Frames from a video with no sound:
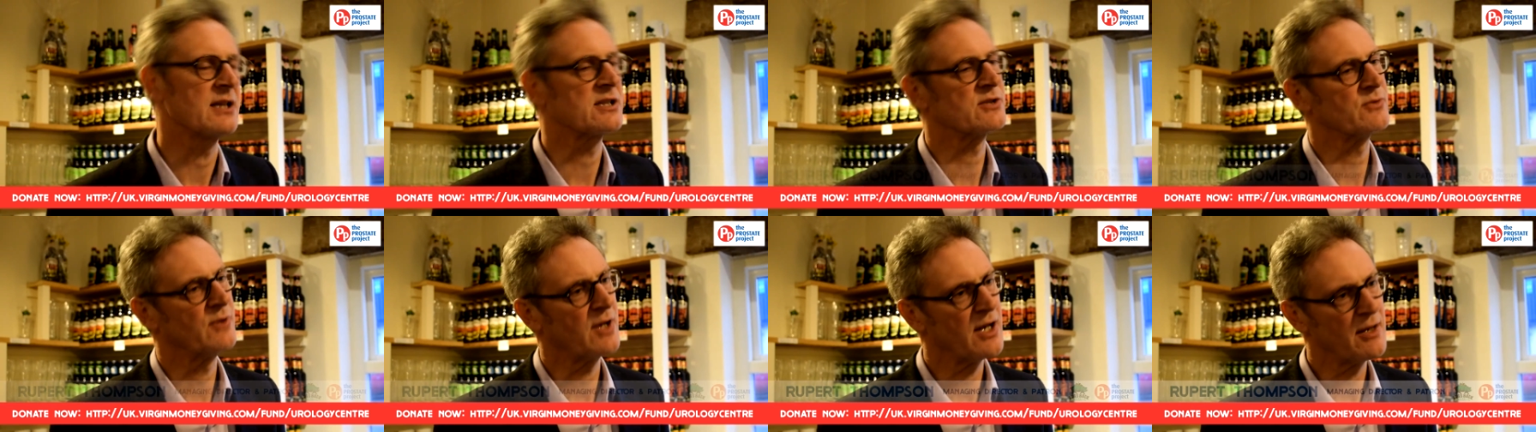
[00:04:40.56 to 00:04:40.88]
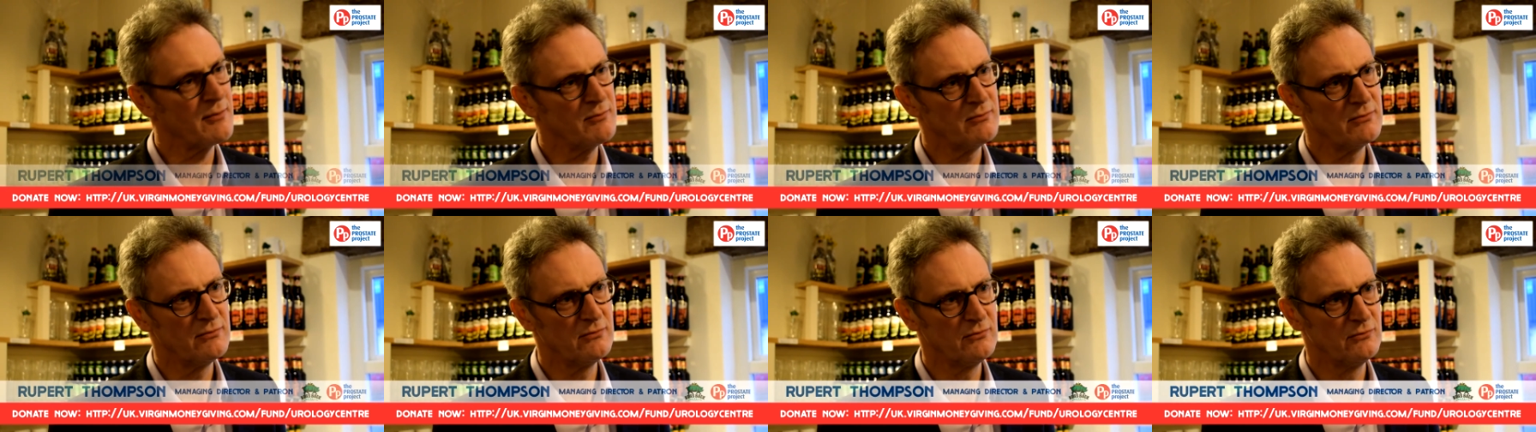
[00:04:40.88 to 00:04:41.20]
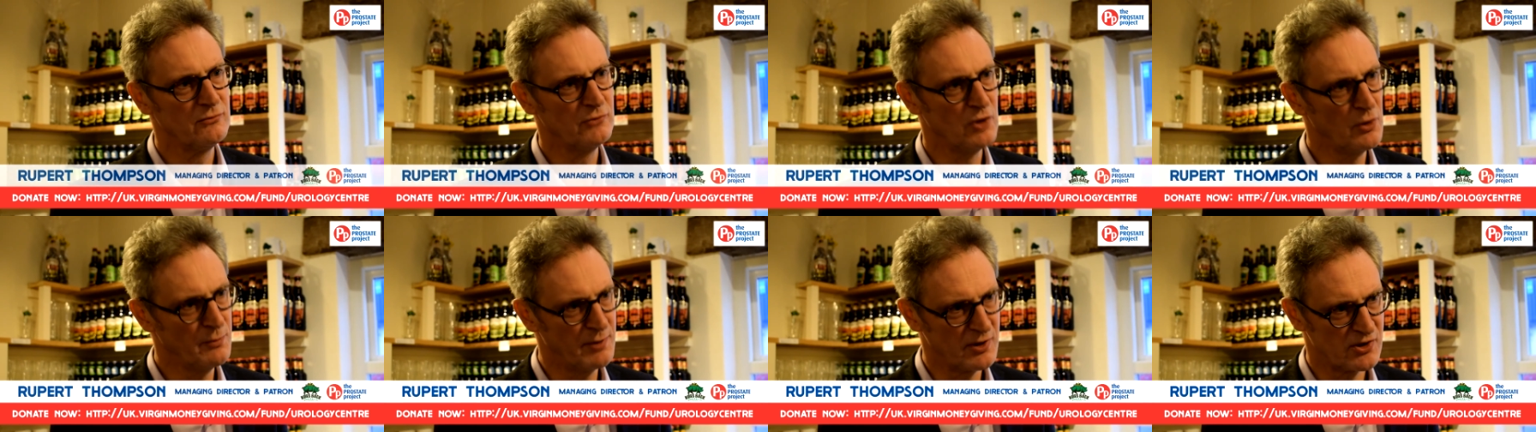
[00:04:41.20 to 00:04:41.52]
Yes, well, I'm
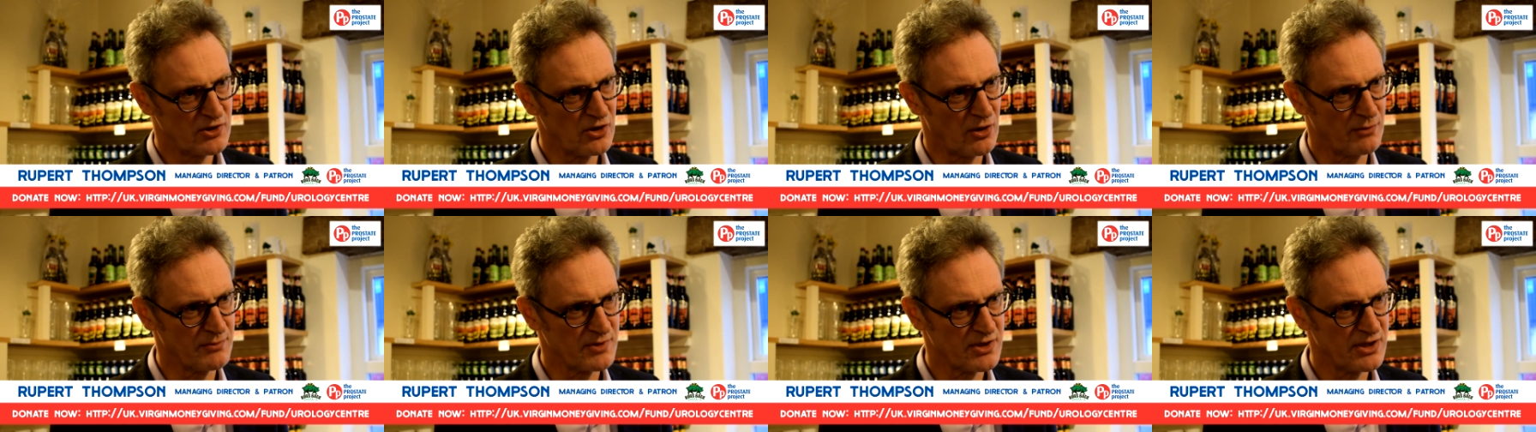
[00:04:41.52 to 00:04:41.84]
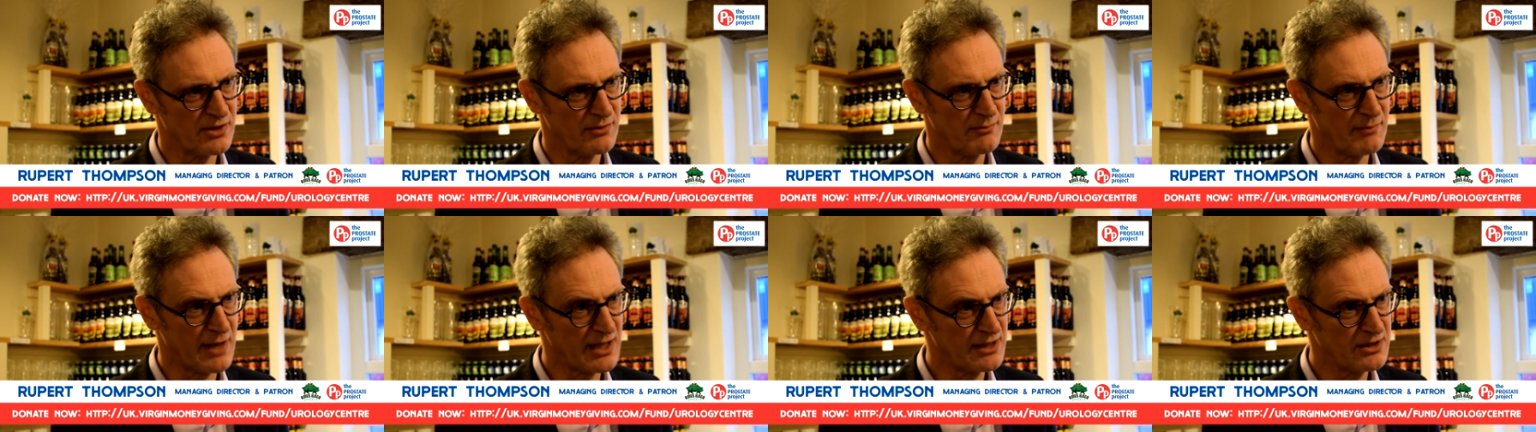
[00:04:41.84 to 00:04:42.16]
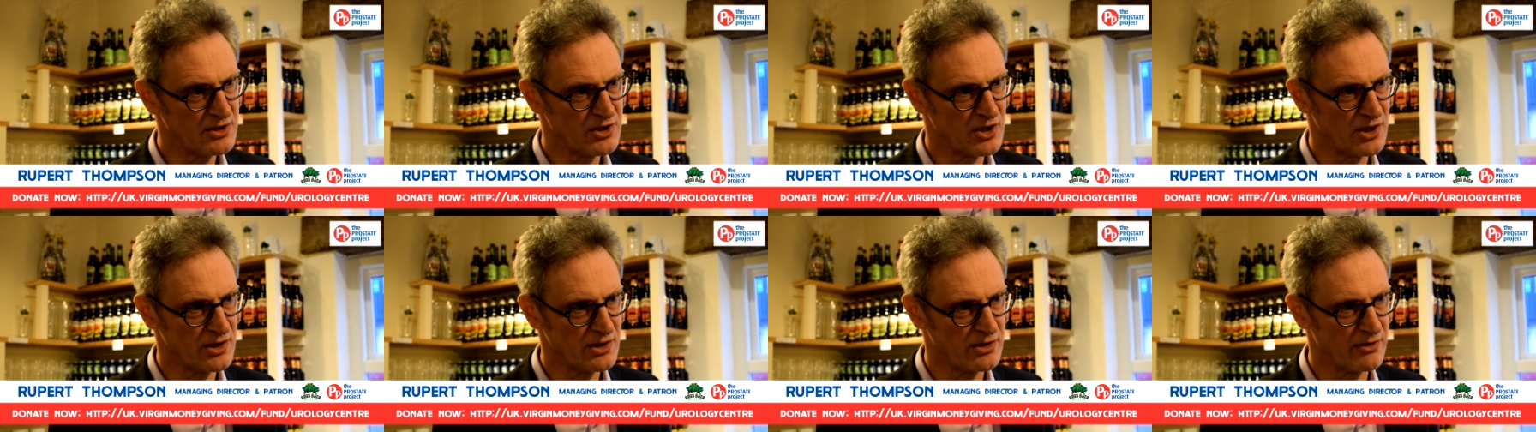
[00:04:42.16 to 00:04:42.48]
Rupert Thompson,
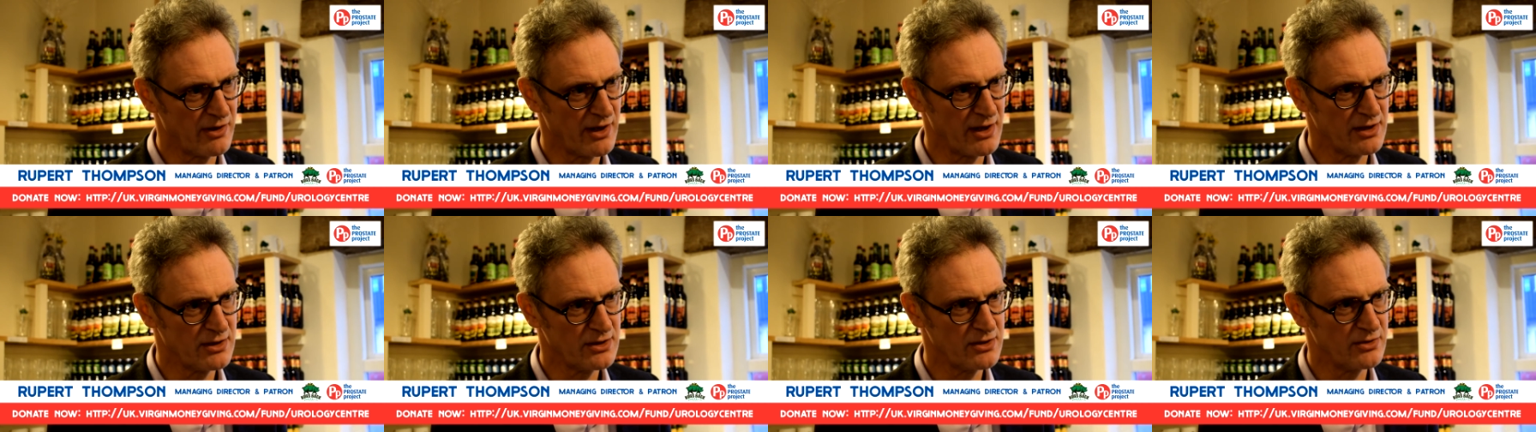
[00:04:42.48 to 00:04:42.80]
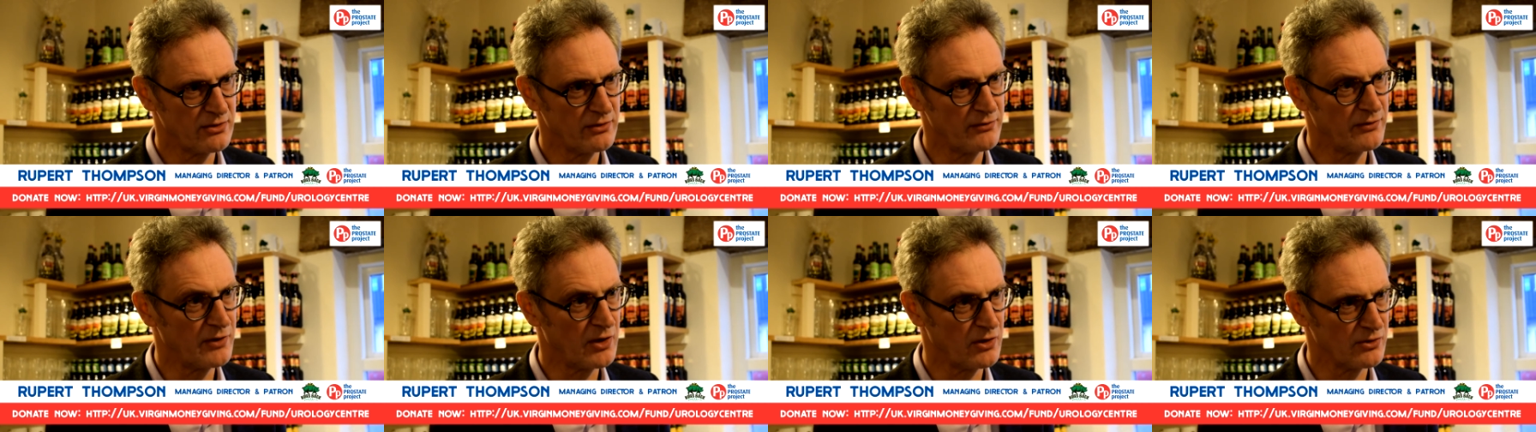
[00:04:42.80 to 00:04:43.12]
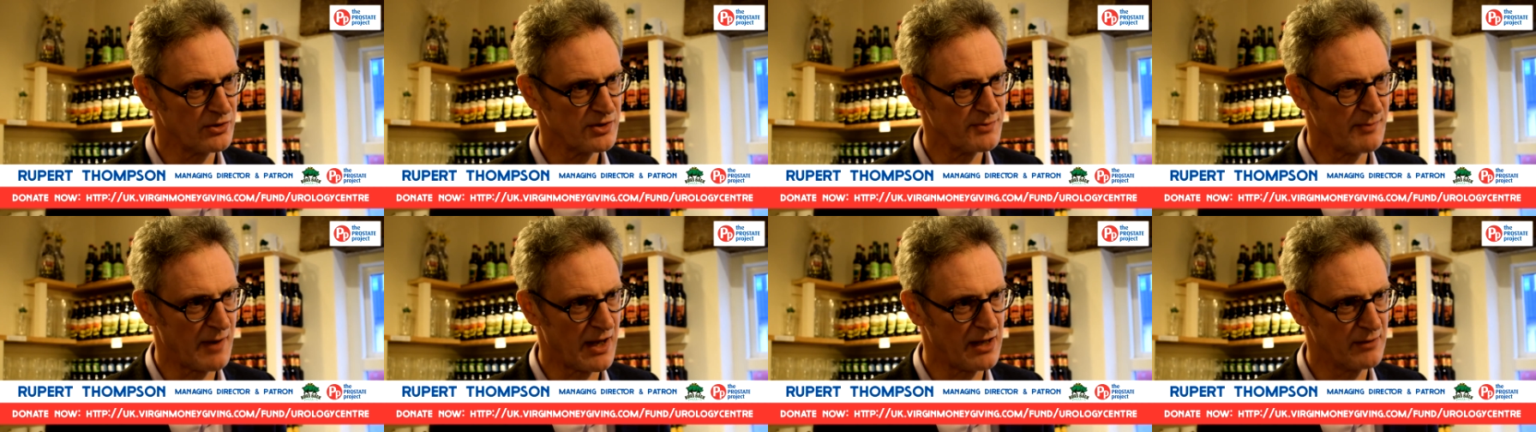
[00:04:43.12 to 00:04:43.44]
Managing Director of
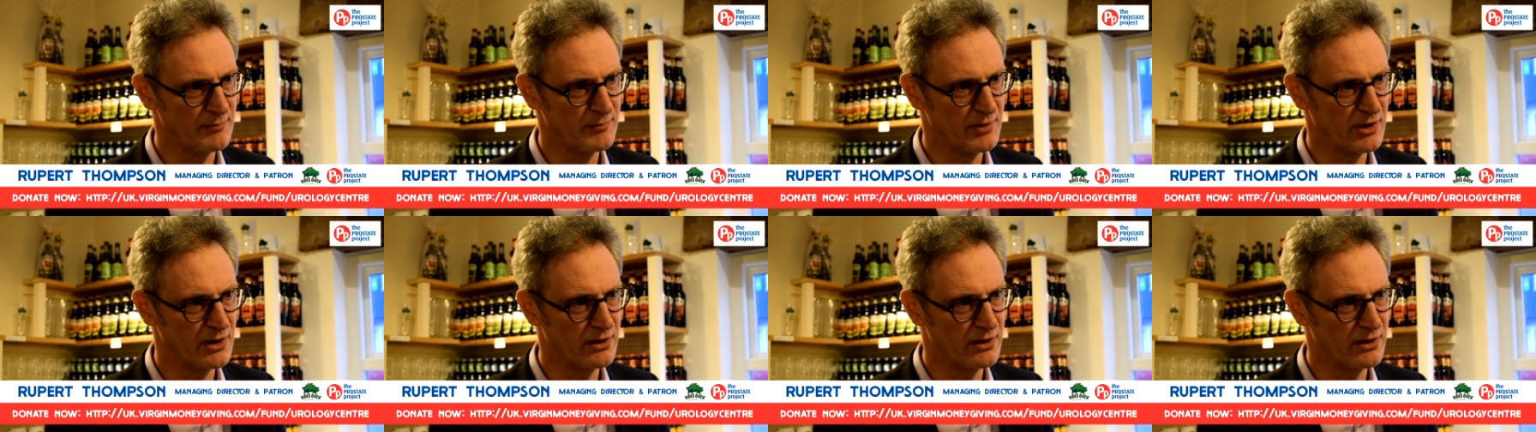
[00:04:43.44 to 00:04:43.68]
Hogsback